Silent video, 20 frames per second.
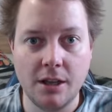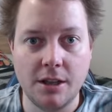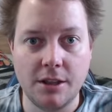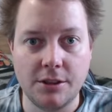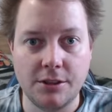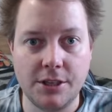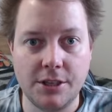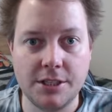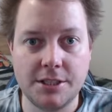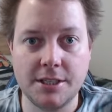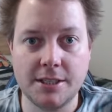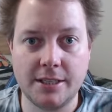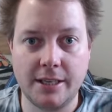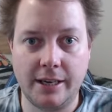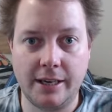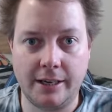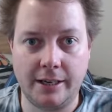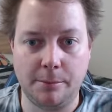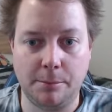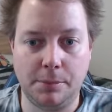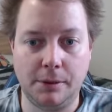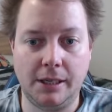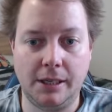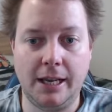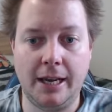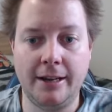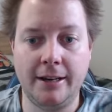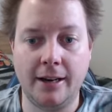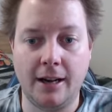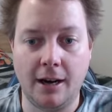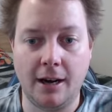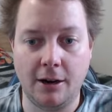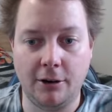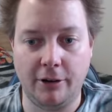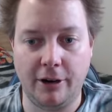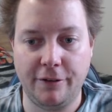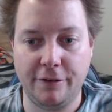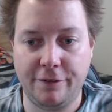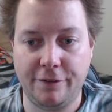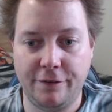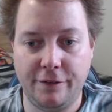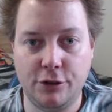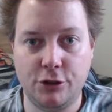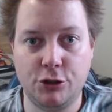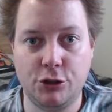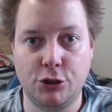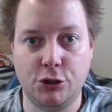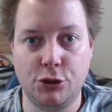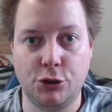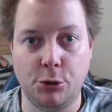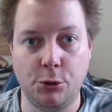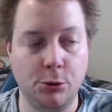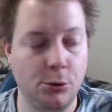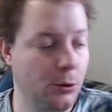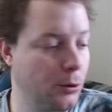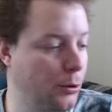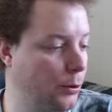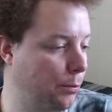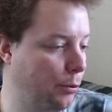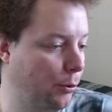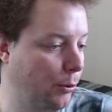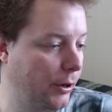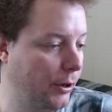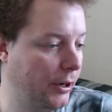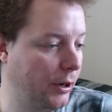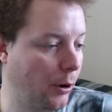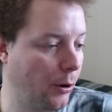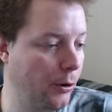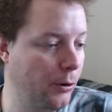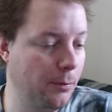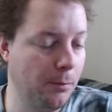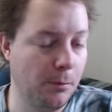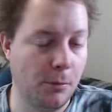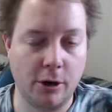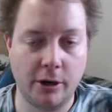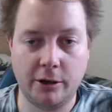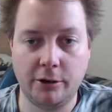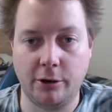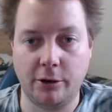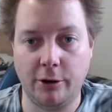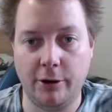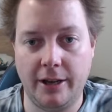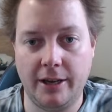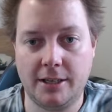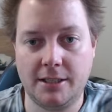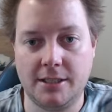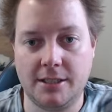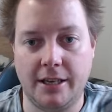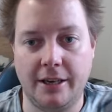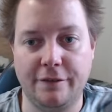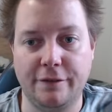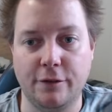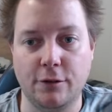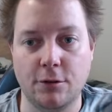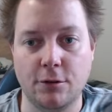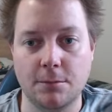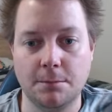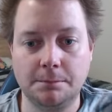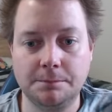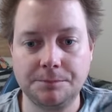This is a BladeRF 2.0 Micro XA4.